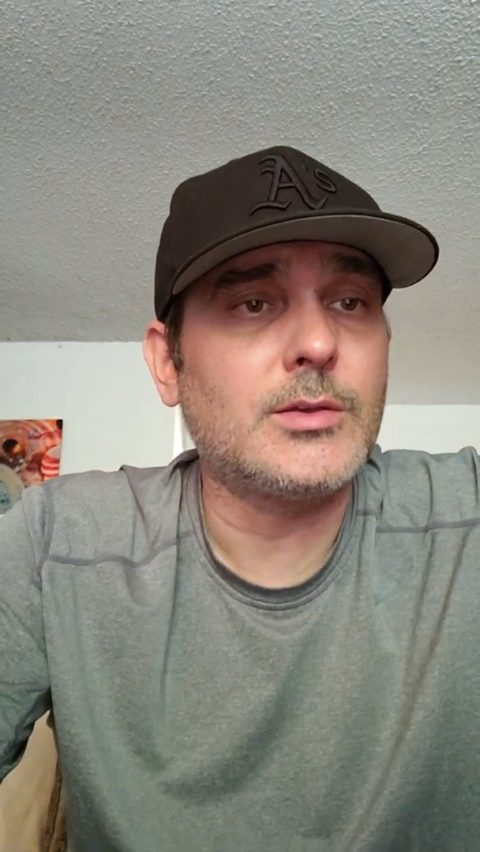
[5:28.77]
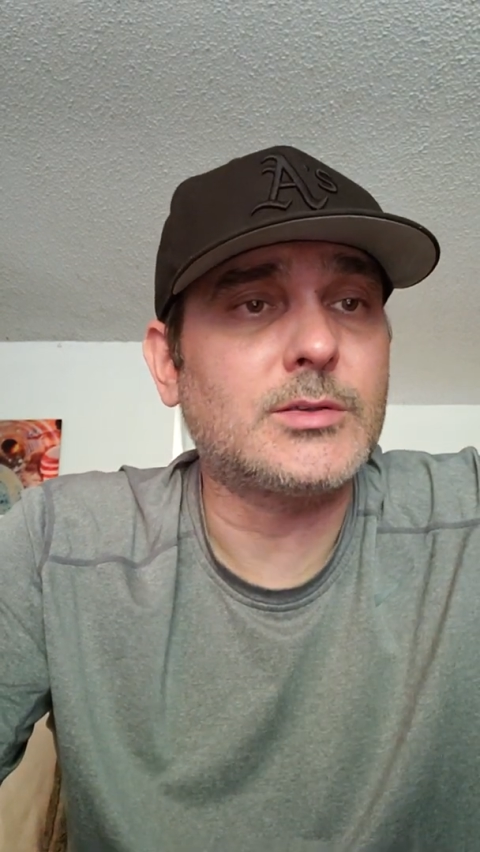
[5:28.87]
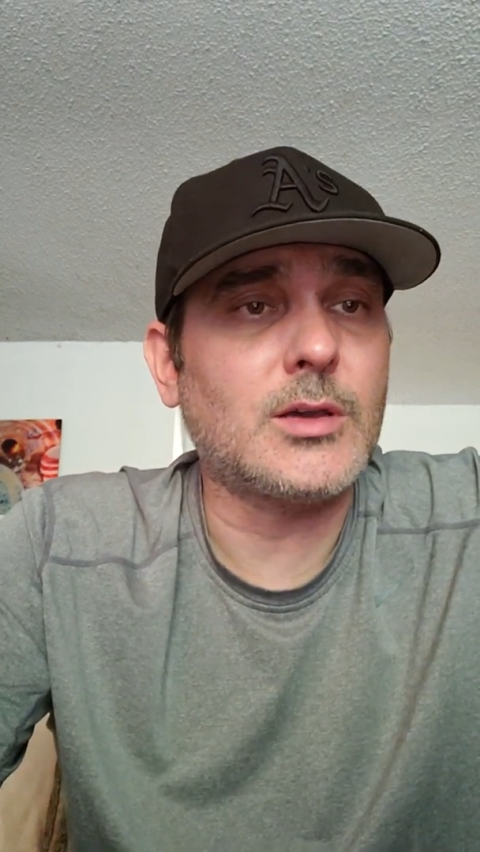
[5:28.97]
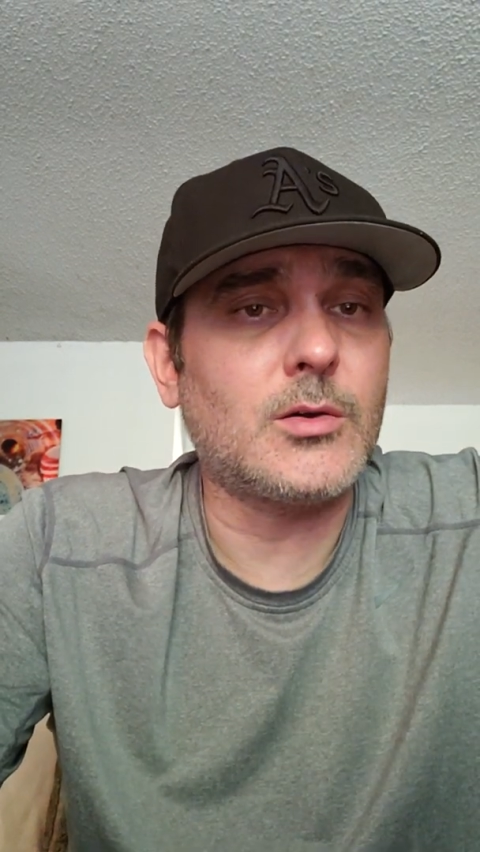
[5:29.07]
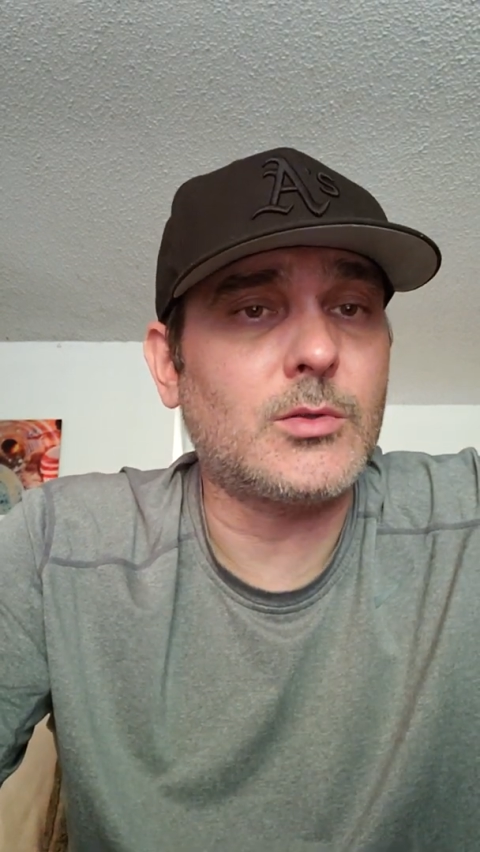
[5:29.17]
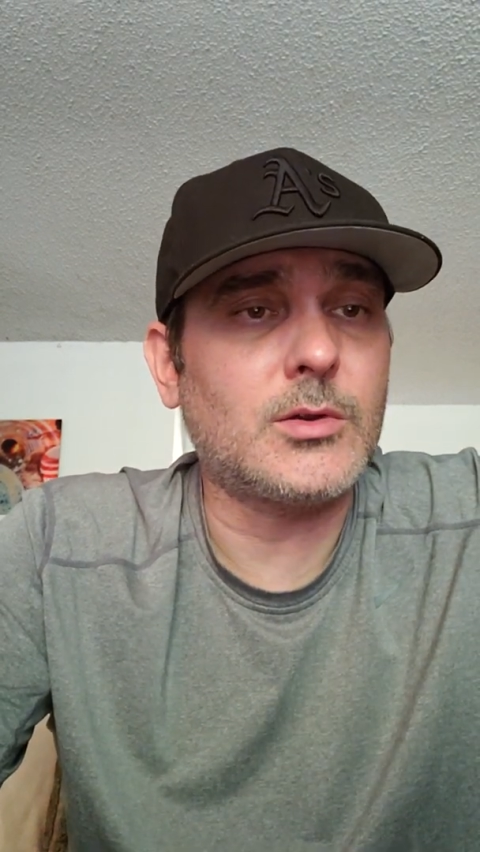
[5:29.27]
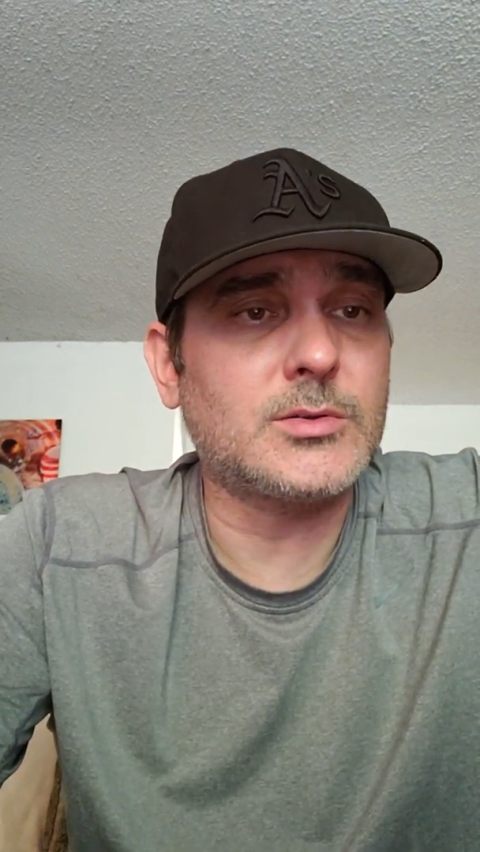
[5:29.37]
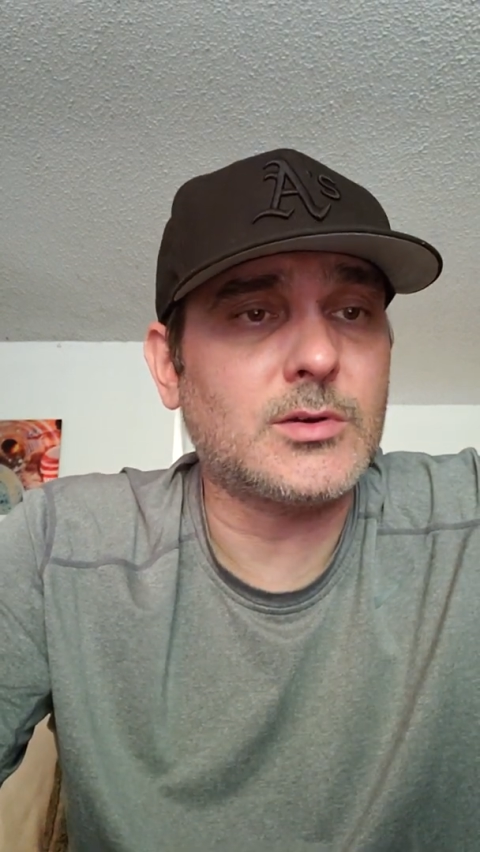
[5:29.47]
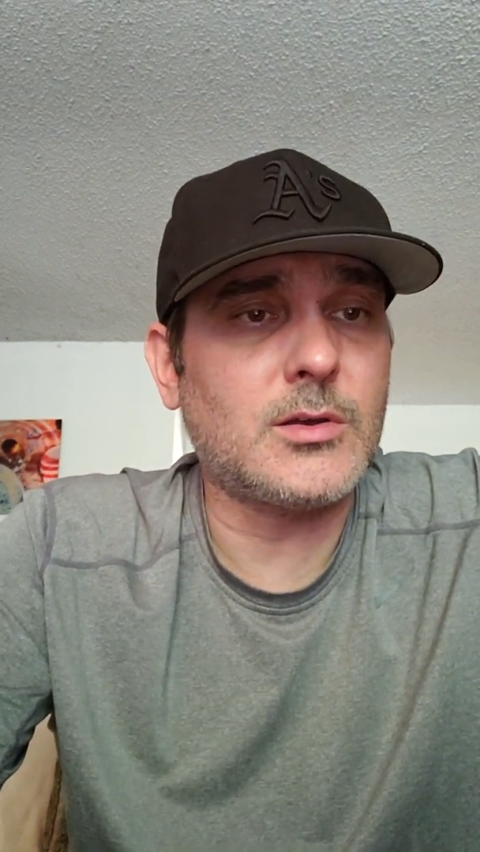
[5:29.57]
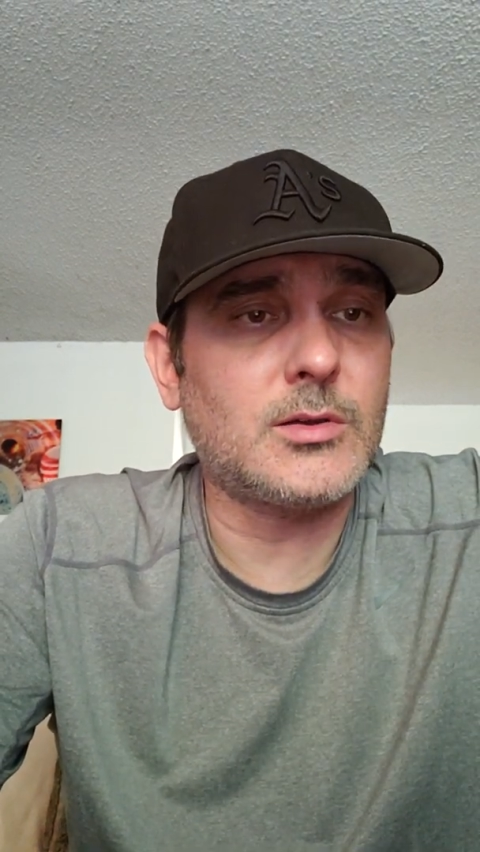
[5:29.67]
So
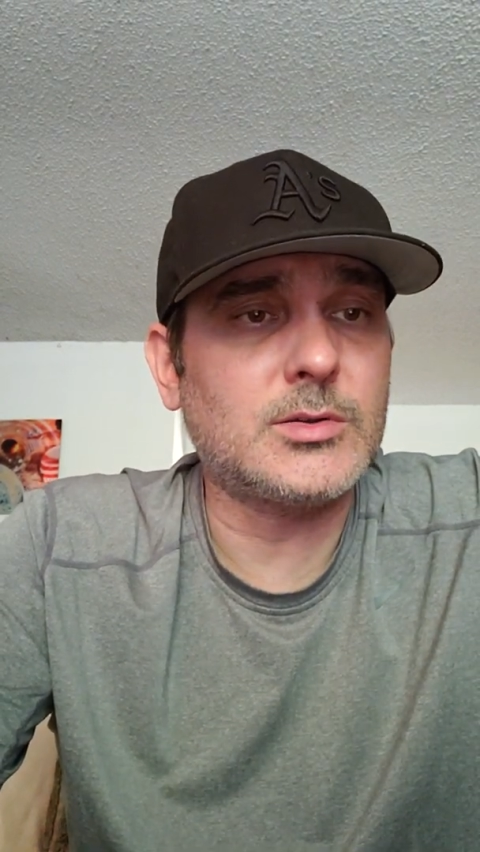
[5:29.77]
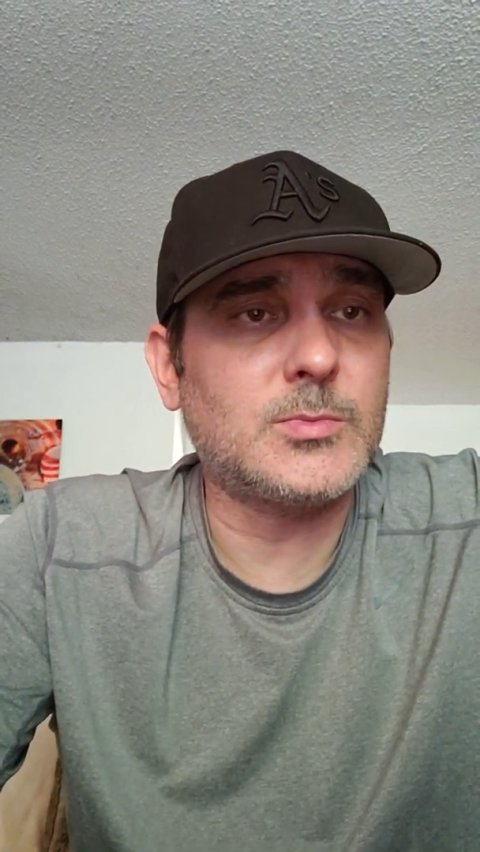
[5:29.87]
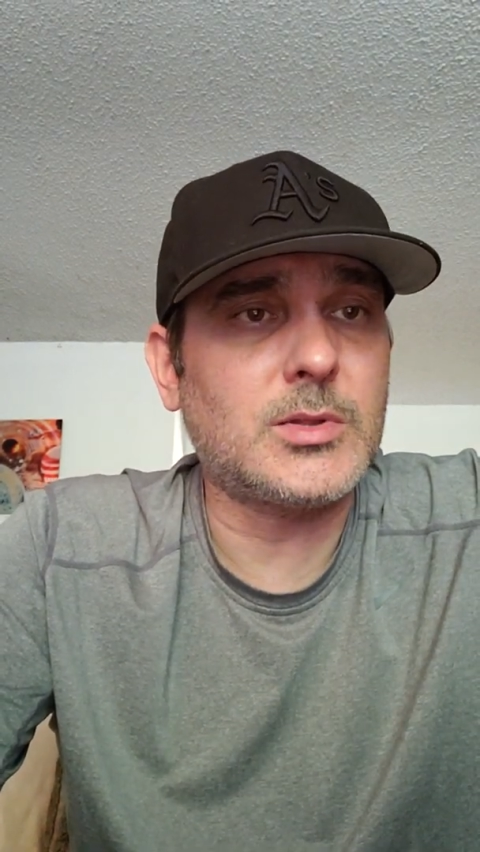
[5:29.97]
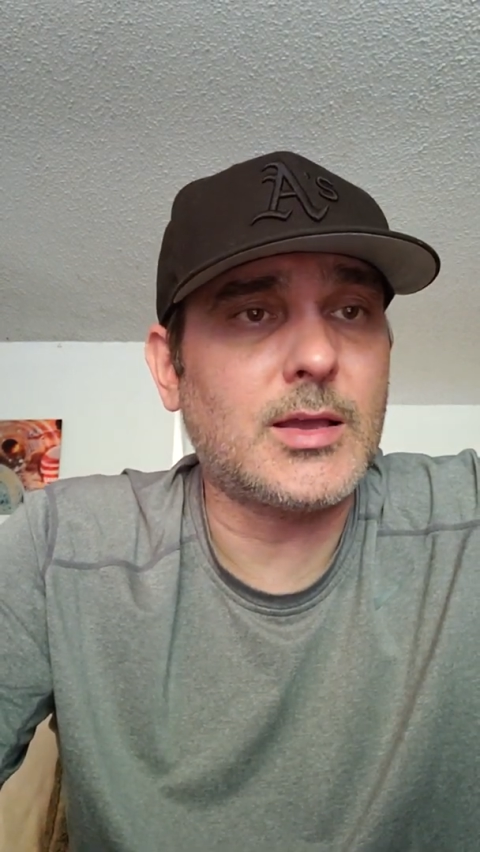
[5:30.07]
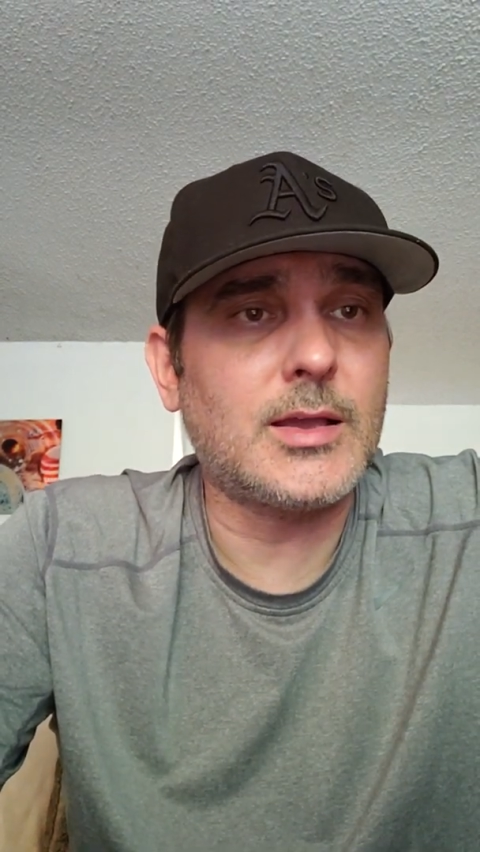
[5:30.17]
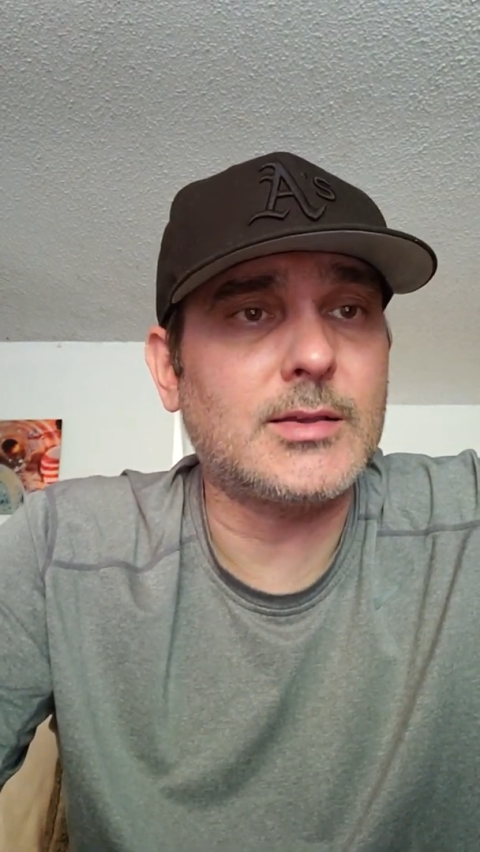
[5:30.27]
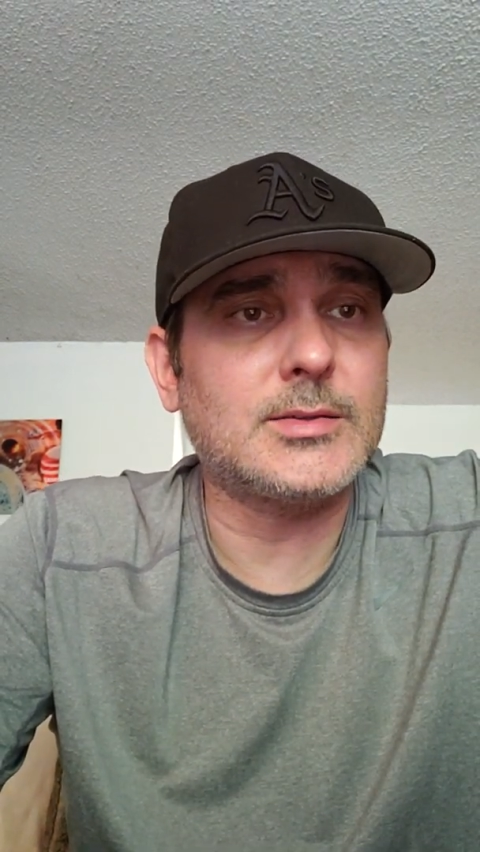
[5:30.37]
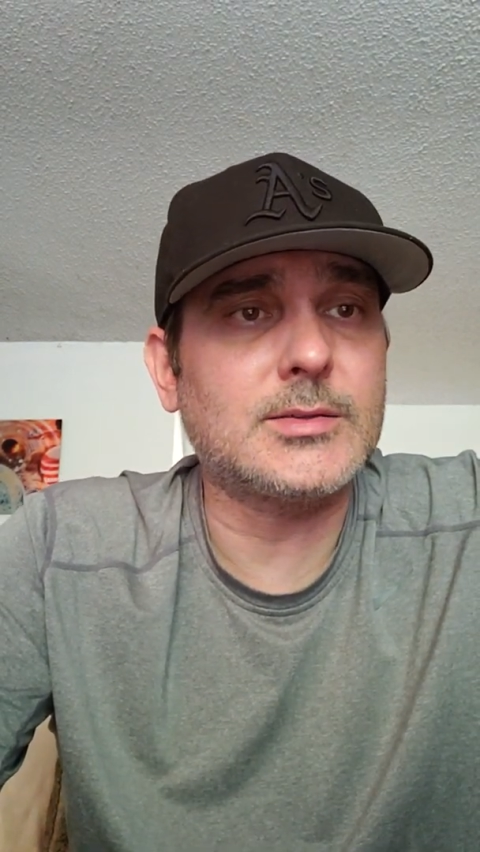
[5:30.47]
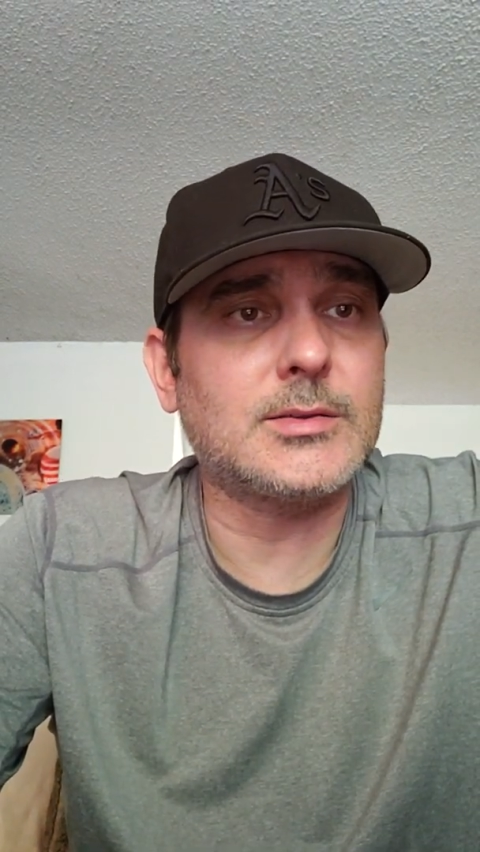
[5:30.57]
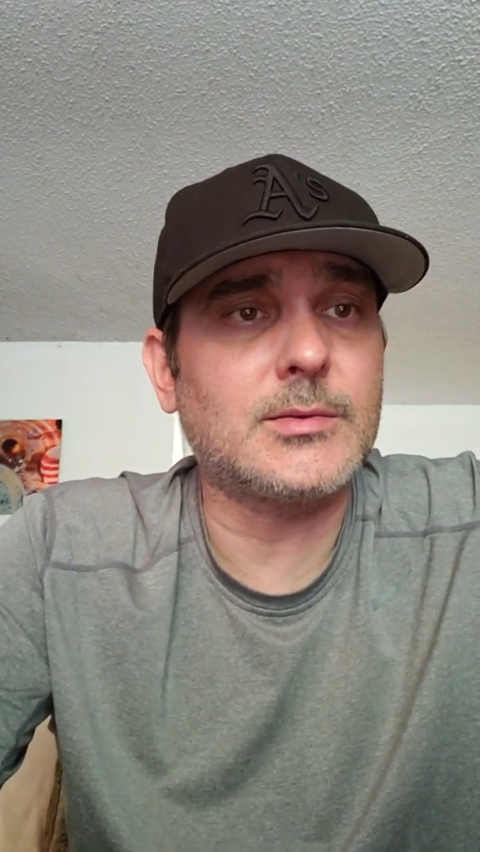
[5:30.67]
those are all those
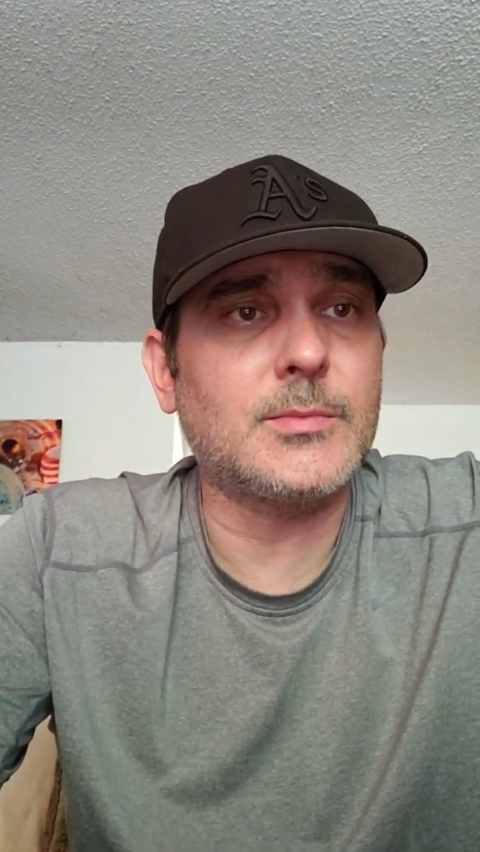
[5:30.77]
plays.